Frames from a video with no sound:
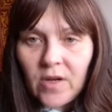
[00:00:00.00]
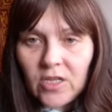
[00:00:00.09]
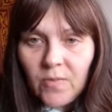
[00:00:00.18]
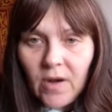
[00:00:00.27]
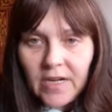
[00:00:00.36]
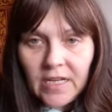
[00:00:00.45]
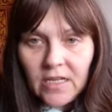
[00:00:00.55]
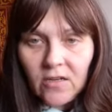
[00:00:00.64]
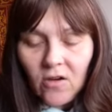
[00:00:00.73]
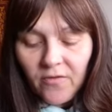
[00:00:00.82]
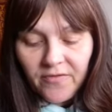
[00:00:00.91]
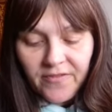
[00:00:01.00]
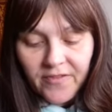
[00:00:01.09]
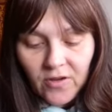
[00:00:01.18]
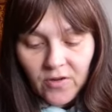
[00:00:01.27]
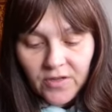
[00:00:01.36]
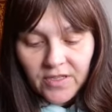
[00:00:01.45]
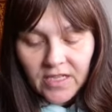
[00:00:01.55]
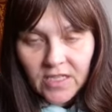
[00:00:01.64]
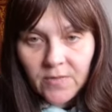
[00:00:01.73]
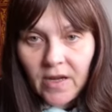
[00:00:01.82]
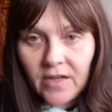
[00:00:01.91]
much money on food
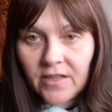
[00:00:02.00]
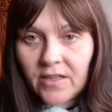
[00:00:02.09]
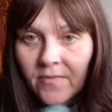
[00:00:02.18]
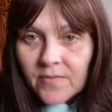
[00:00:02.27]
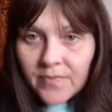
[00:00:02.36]
this month.